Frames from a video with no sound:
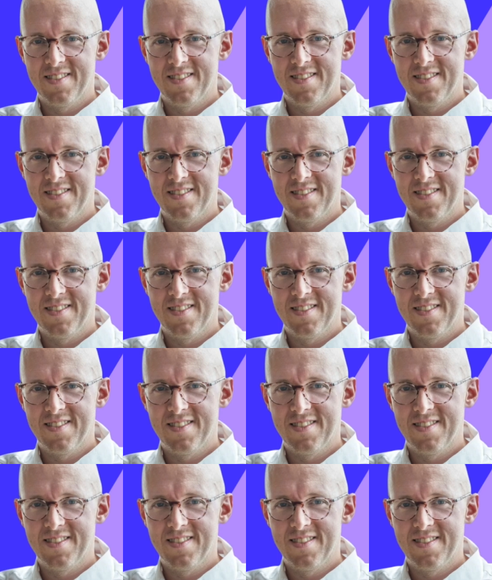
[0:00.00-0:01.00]

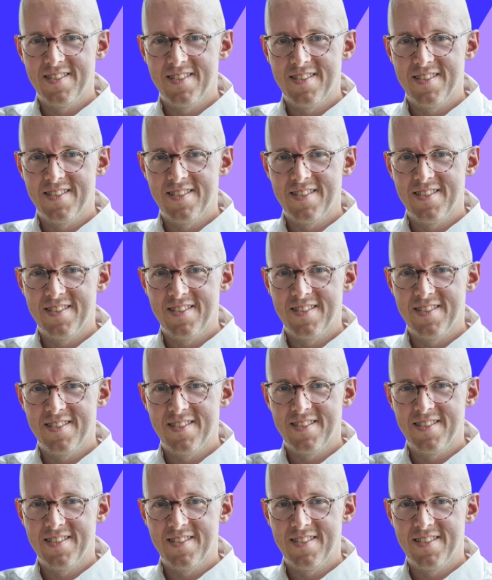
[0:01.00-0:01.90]
(no one is talking)